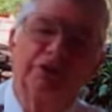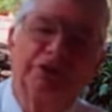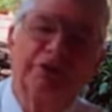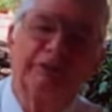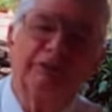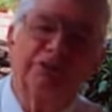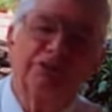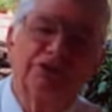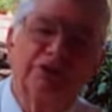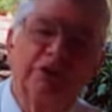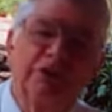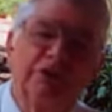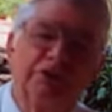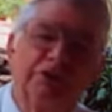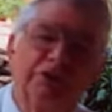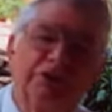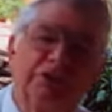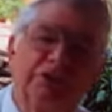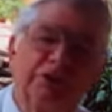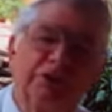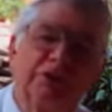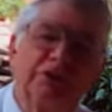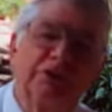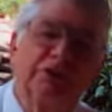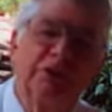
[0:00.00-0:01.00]
to forgive us our
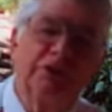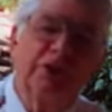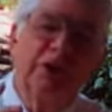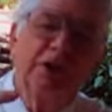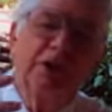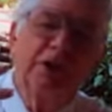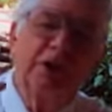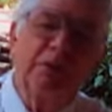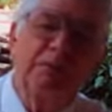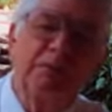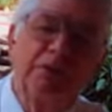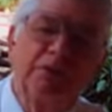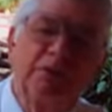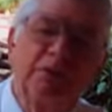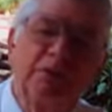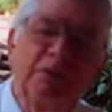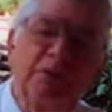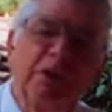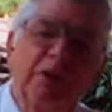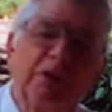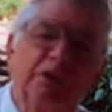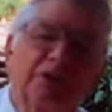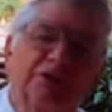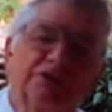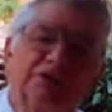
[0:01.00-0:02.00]
sin, come into
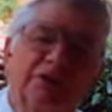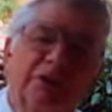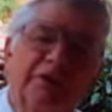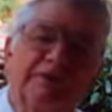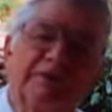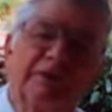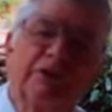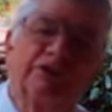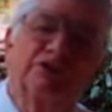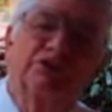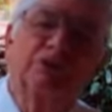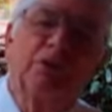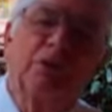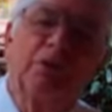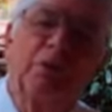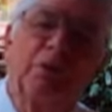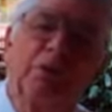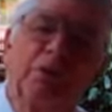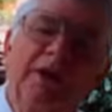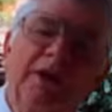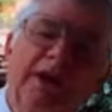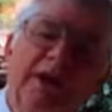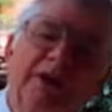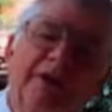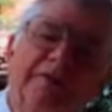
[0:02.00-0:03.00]
our heart and save our soul,
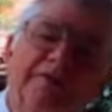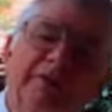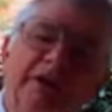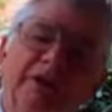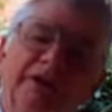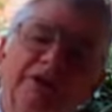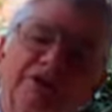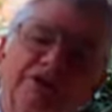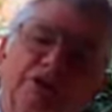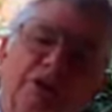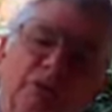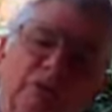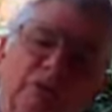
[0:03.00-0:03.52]
we have a